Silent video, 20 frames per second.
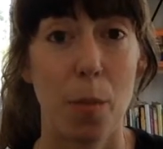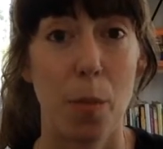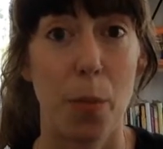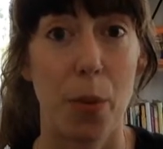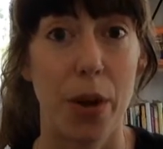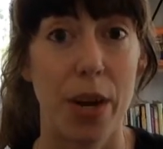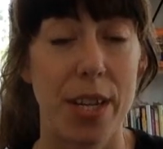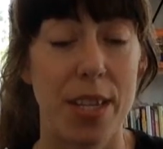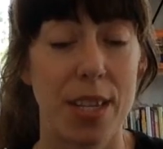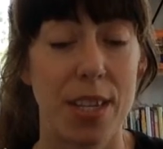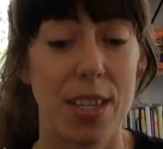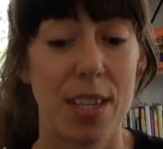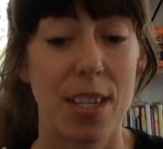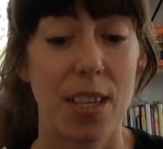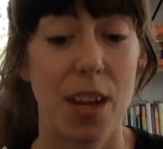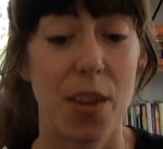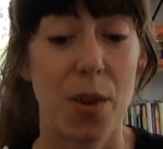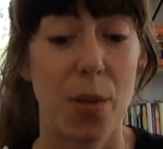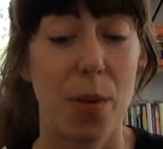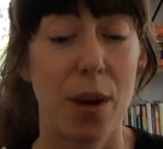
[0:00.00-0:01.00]
But
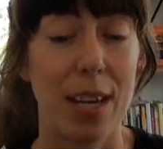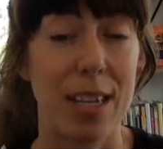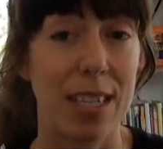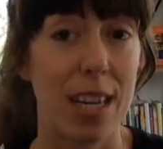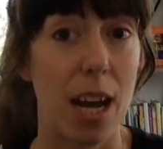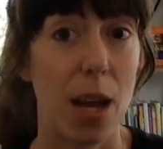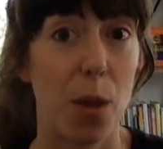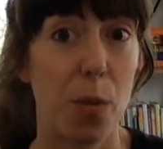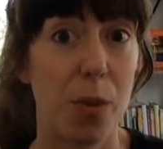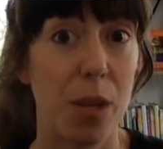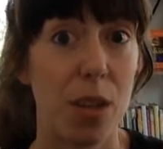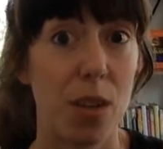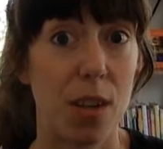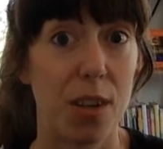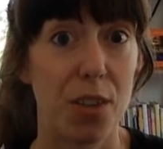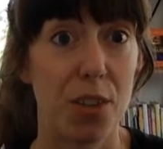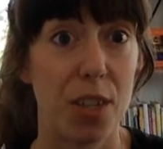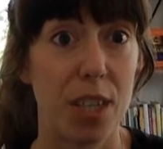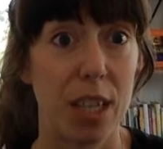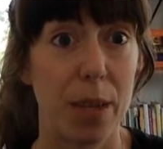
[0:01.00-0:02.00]
otherwise, I'll be
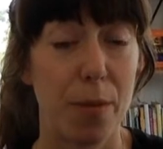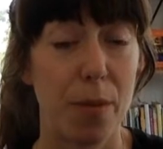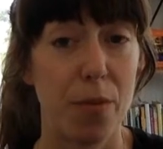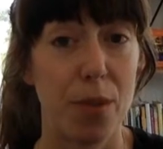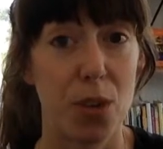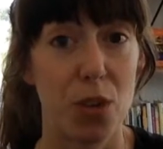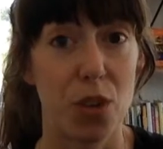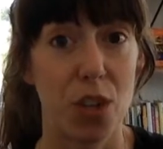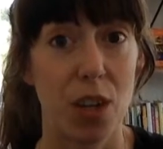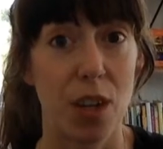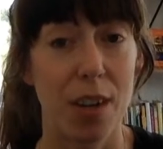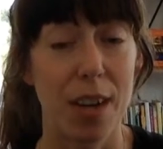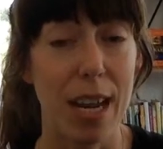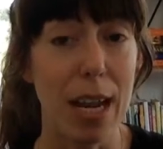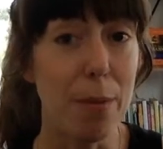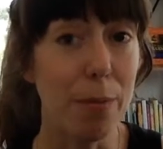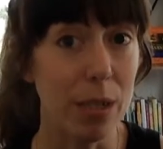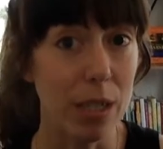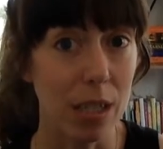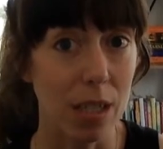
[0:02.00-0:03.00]
launching them officially on
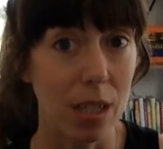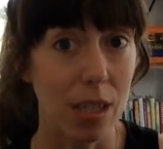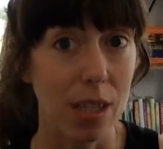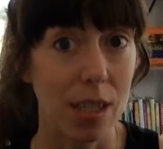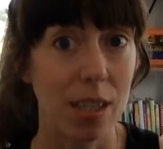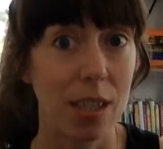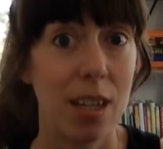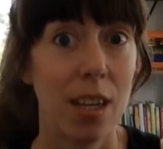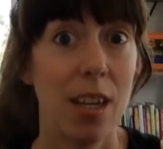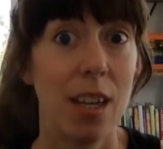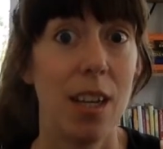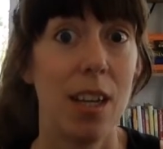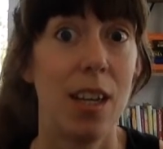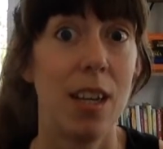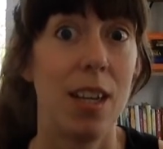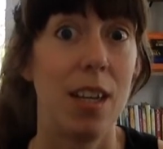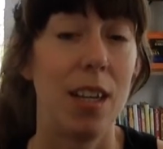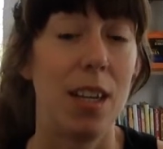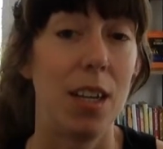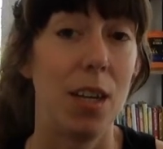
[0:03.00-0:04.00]
Amazon,
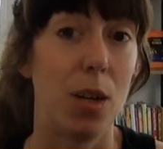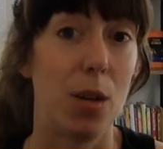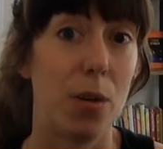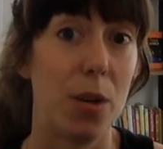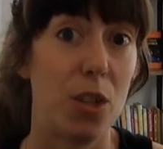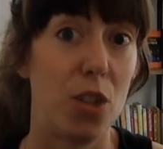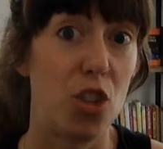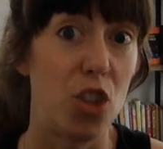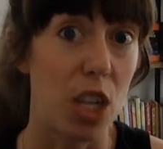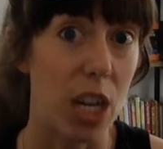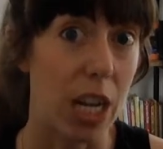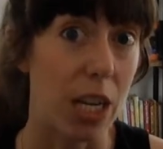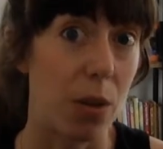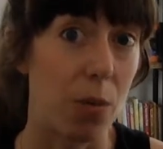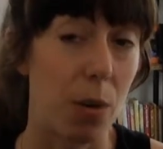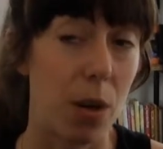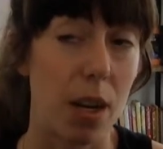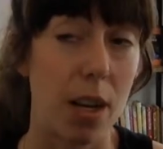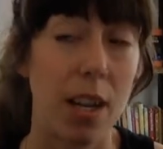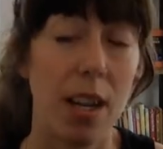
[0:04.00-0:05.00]
in
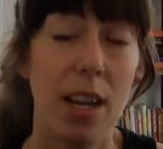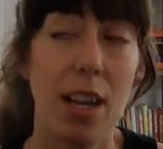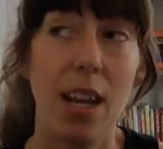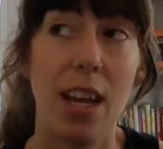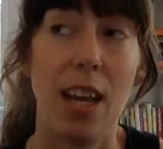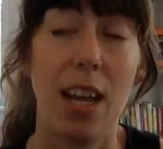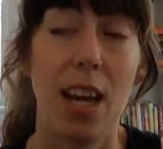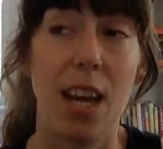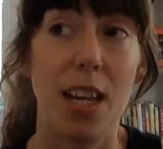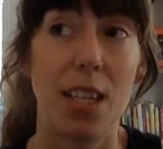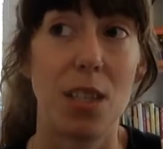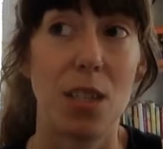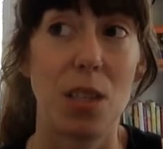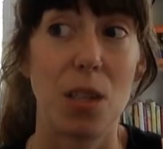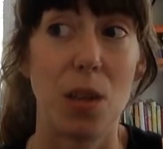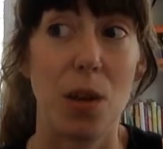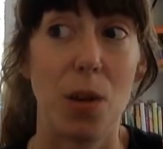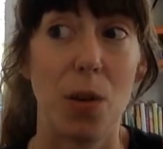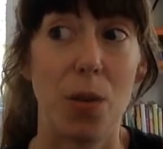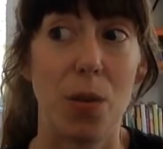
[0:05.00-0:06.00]
January. And
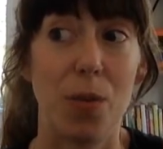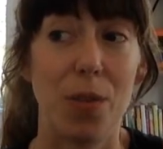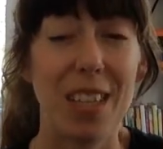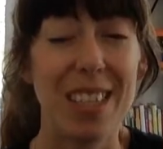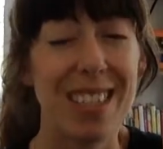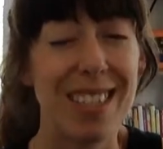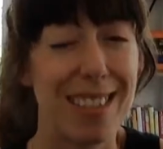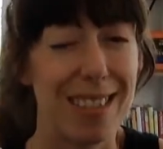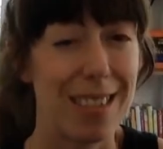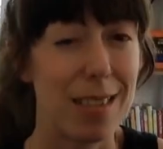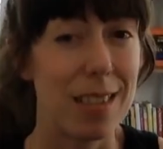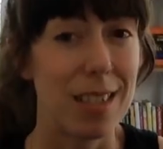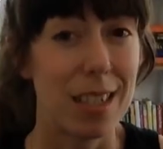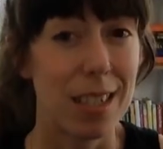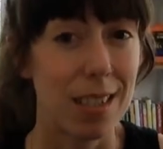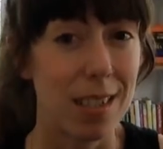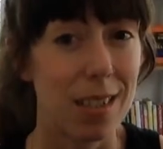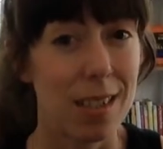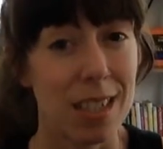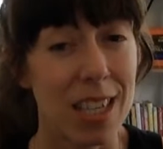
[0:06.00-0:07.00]
so that's
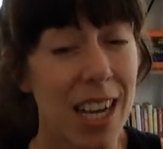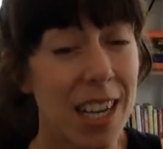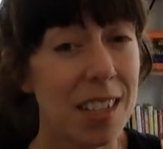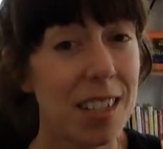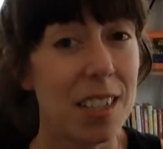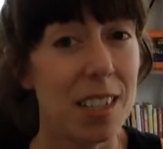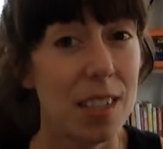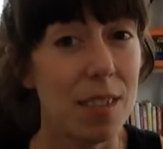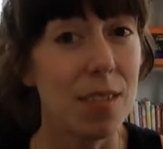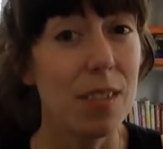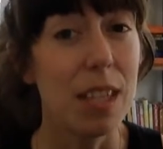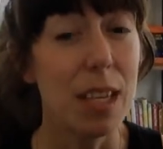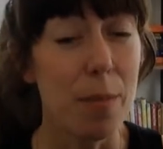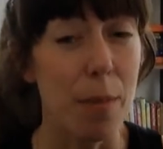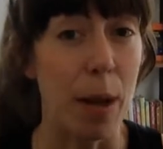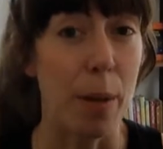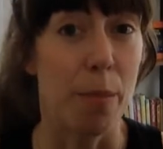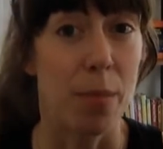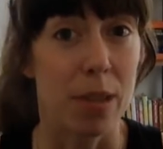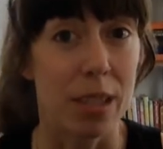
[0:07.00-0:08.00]
tentatively
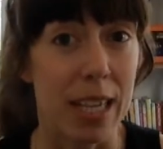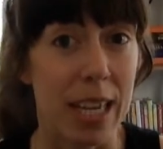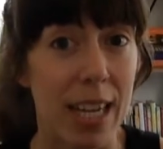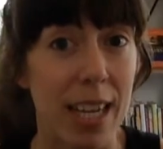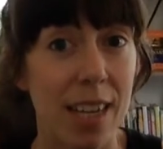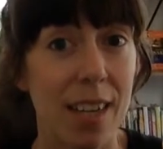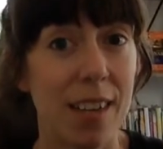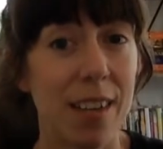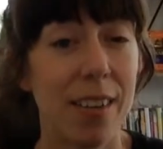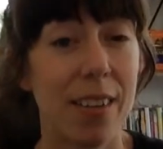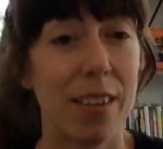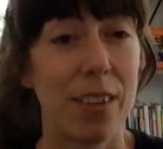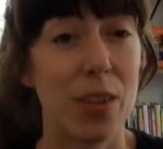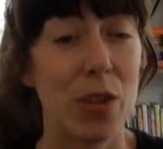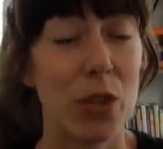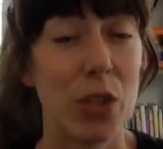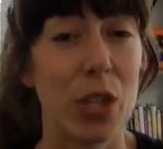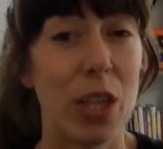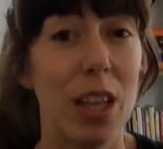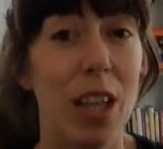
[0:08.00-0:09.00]
my plan.
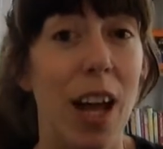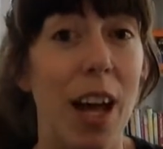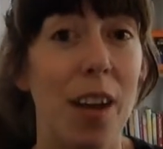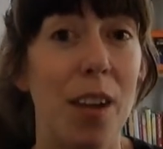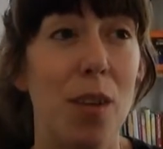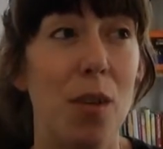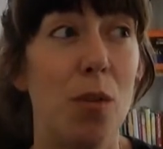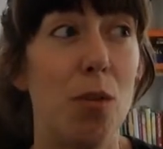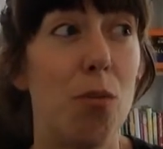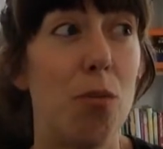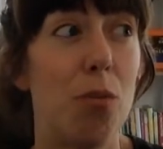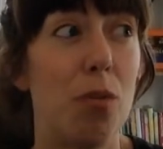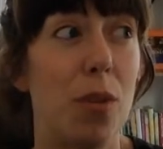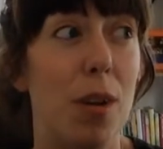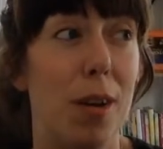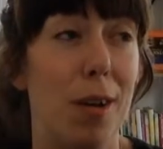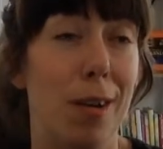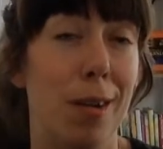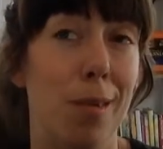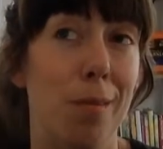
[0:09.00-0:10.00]
There's a lot of
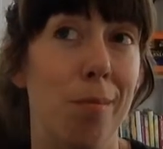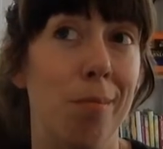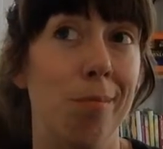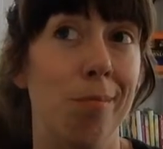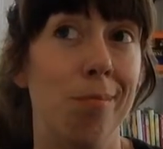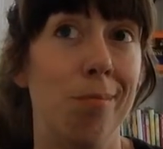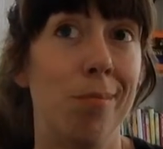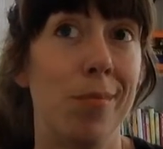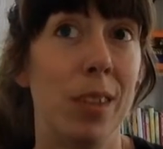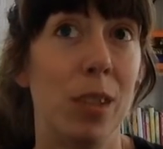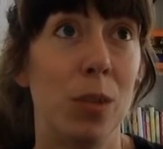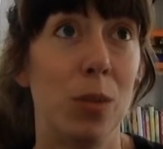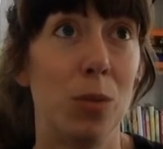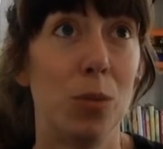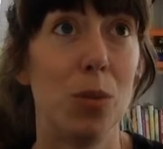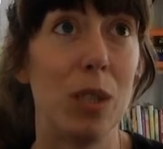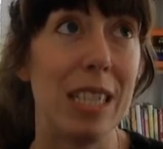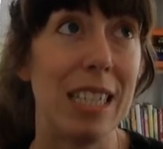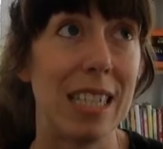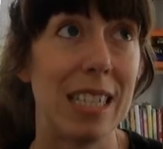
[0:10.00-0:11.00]

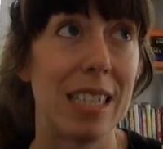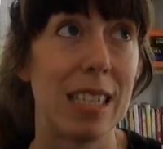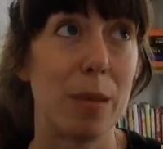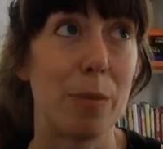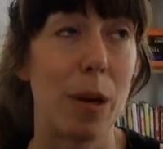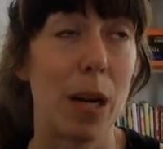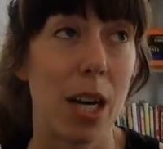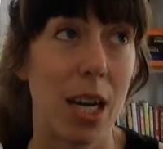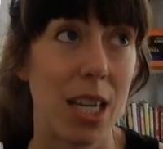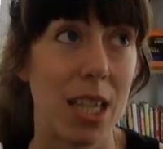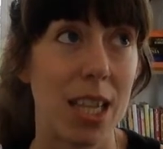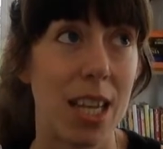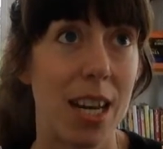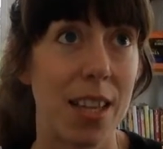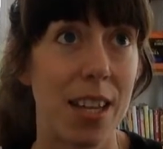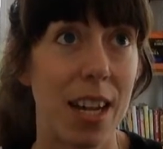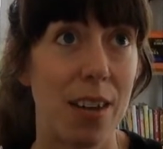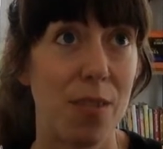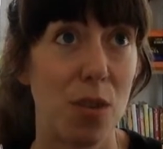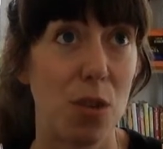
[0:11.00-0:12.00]
reasons behind
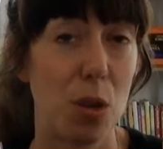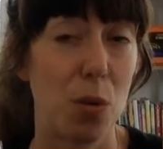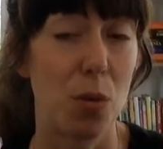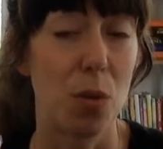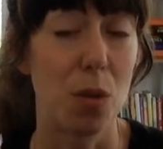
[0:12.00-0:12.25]
that have to do